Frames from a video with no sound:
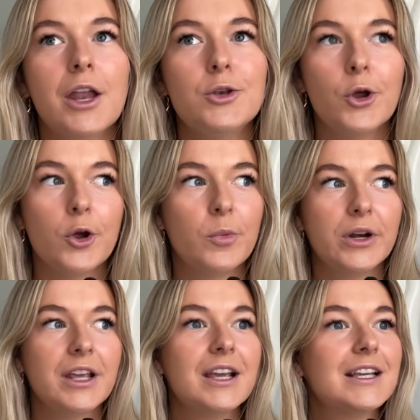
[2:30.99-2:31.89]

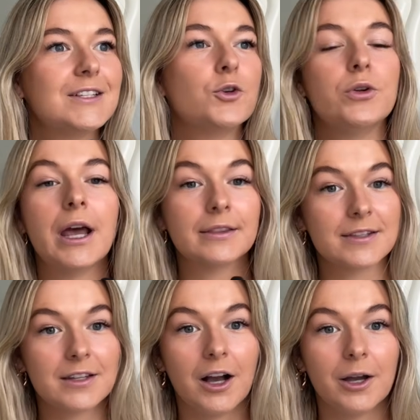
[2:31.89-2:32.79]
Nobody is good at the
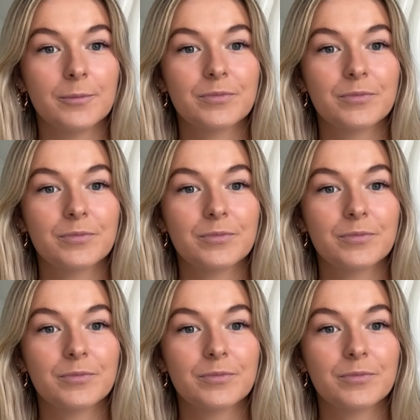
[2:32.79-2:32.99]
start.